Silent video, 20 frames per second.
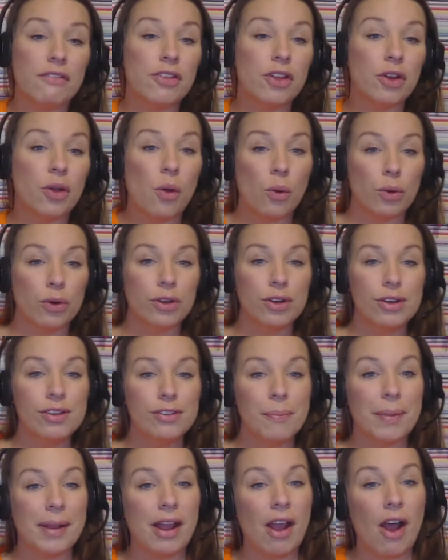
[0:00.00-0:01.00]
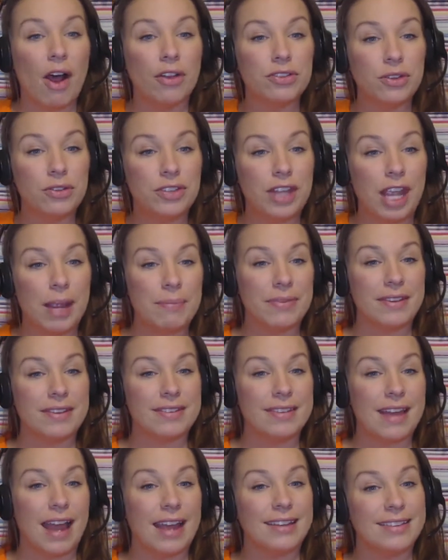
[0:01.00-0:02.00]
of the corners, but I also taped the
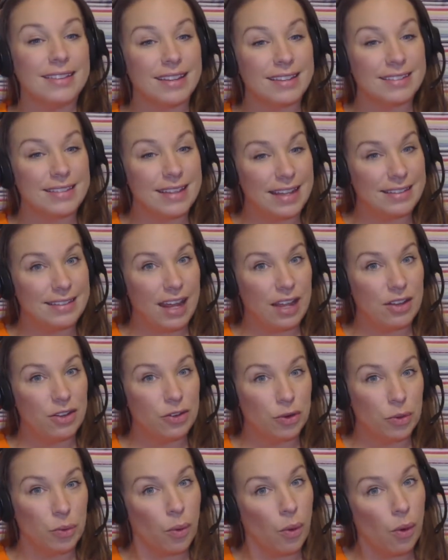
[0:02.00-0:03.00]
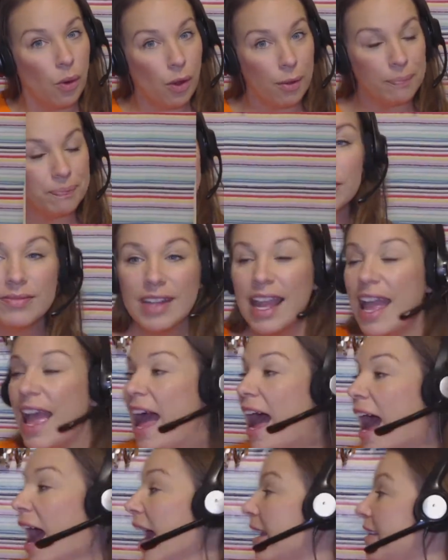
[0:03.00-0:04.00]
sides because they tend to roll.
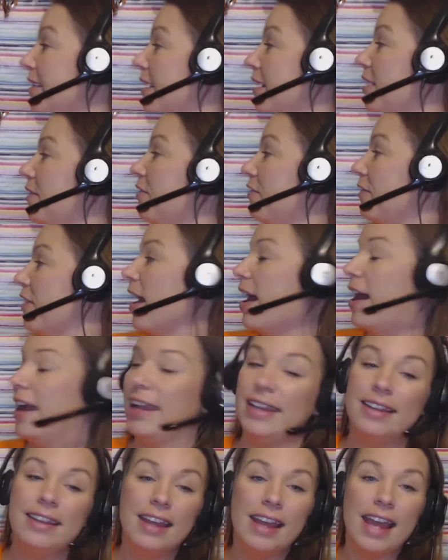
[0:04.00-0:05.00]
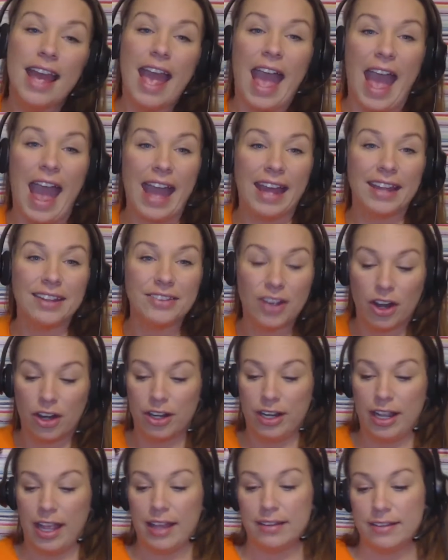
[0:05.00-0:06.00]
I did find at
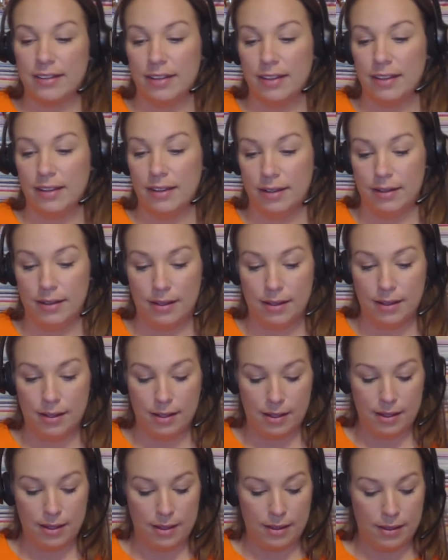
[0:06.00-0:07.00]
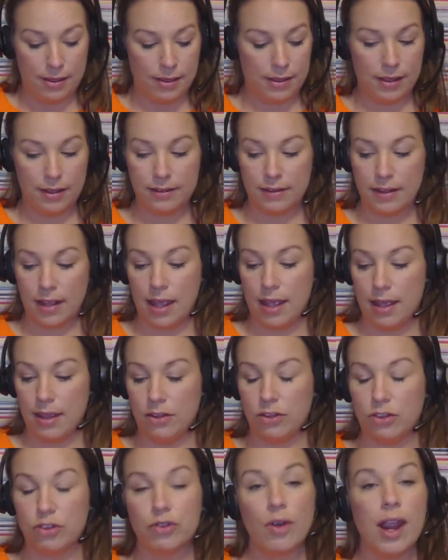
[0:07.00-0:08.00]
Target. This
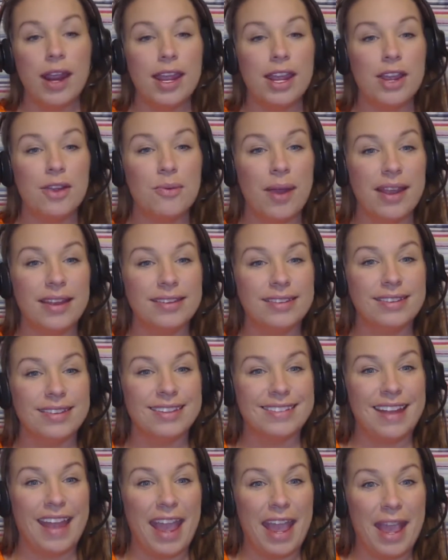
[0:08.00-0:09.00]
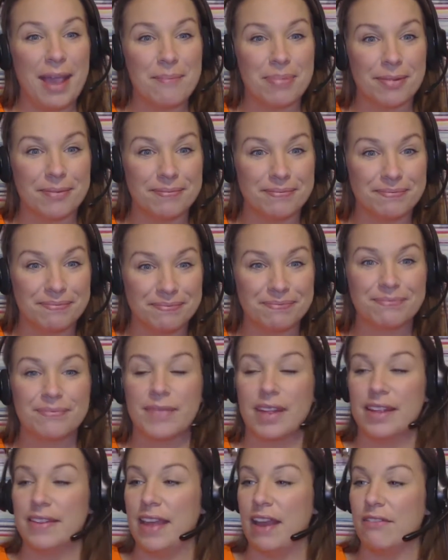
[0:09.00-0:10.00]
is dry erase tape.
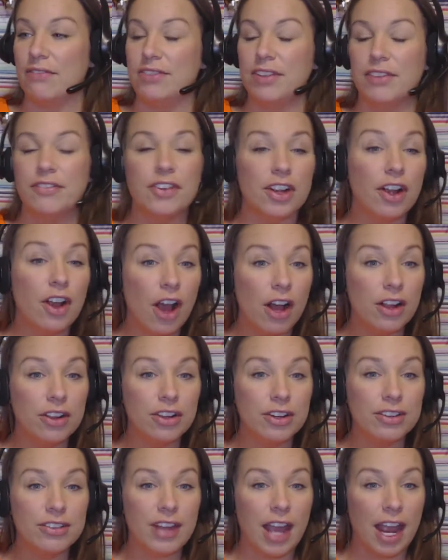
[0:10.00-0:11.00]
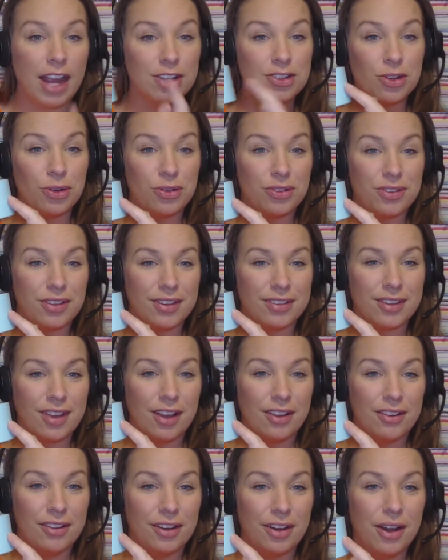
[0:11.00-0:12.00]
They have different colors. I chose this
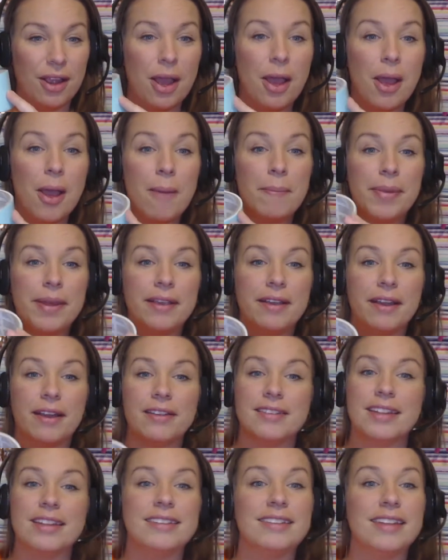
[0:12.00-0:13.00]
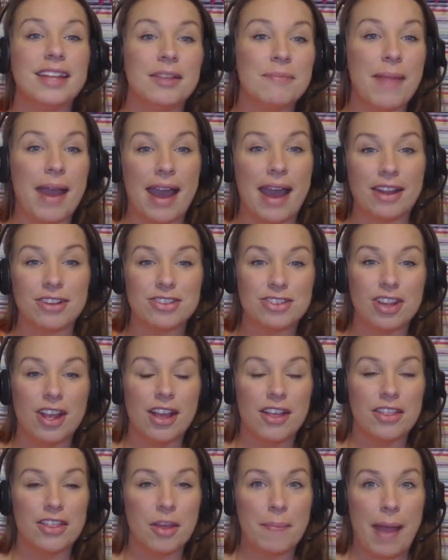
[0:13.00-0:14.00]
color because it did match
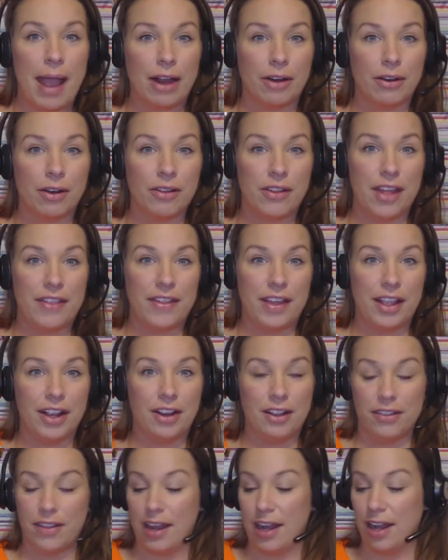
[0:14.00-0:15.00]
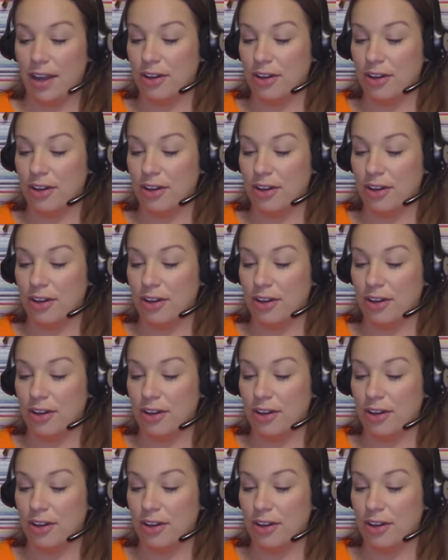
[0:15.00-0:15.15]
the background that